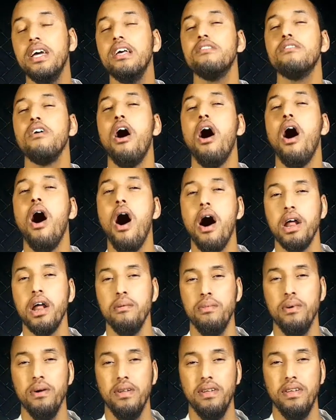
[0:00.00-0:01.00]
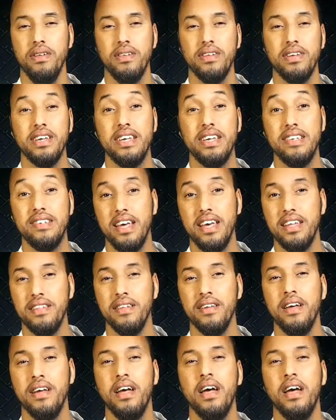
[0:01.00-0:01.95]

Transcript: is horrible, he said.